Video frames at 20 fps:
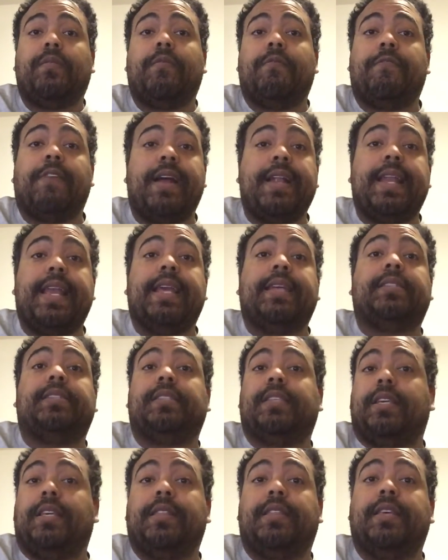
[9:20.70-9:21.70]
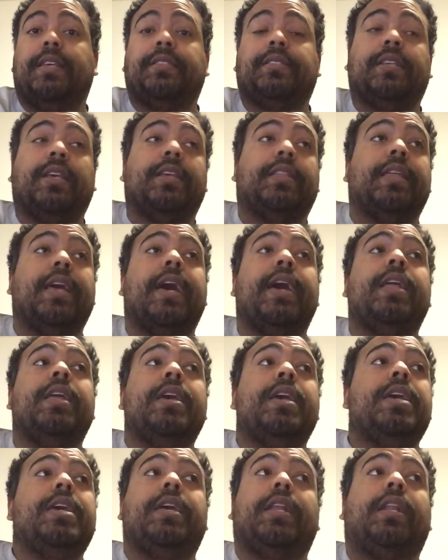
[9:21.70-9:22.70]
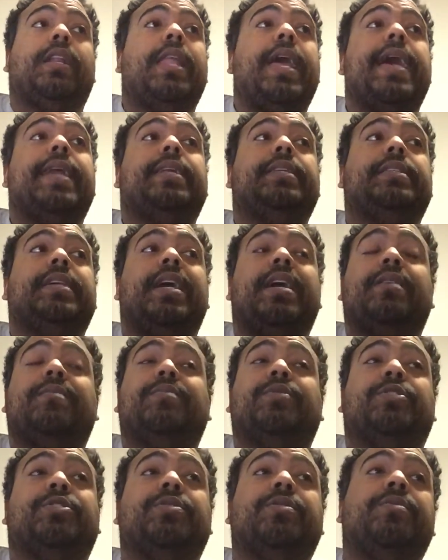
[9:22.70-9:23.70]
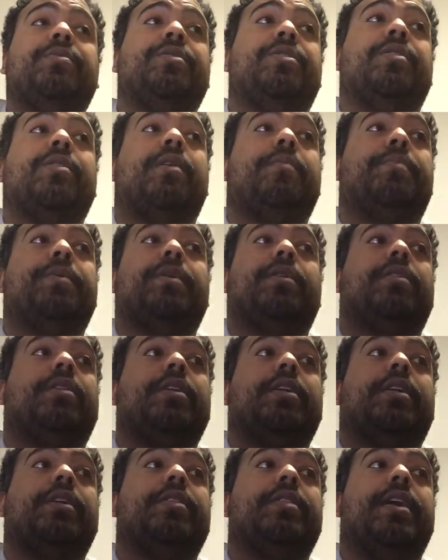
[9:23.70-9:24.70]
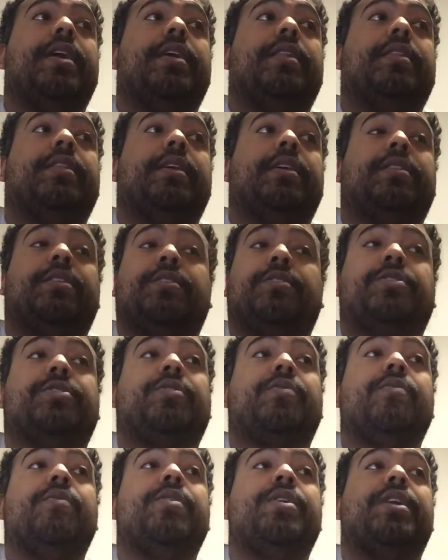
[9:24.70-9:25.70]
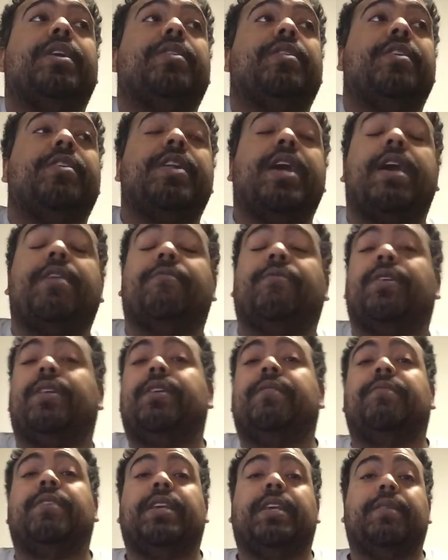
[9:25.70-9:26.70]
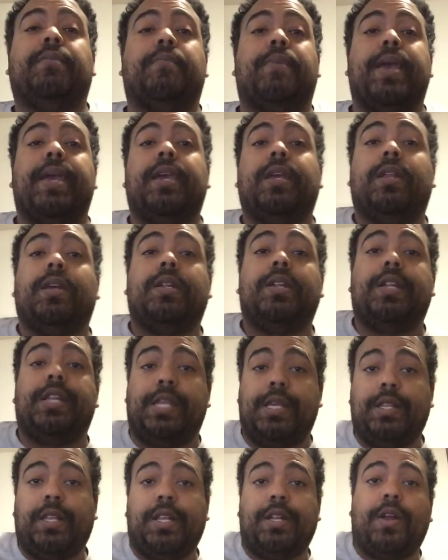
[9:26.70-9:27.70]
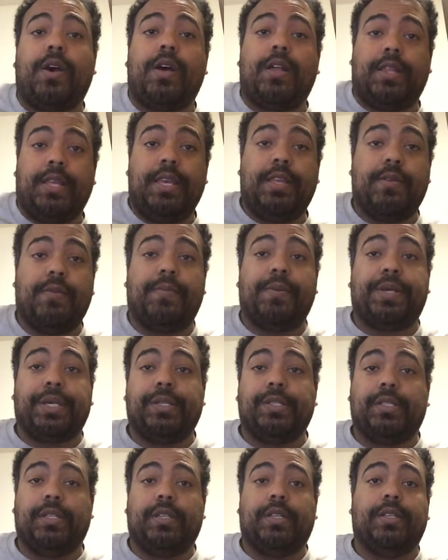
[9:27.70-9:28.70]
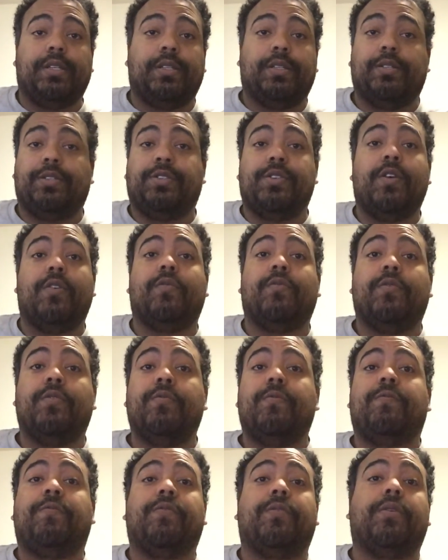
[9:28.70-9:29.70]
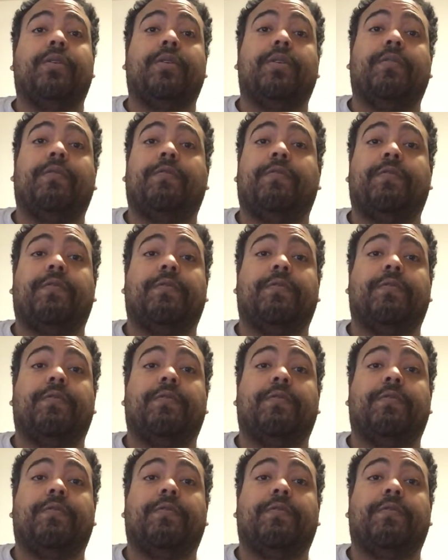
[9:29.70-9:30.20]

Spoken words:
financing and things like that. And a lot of times you're up here thinking that they're scoring you, and they're not really even getting paid on a deal at all either, because there's no room for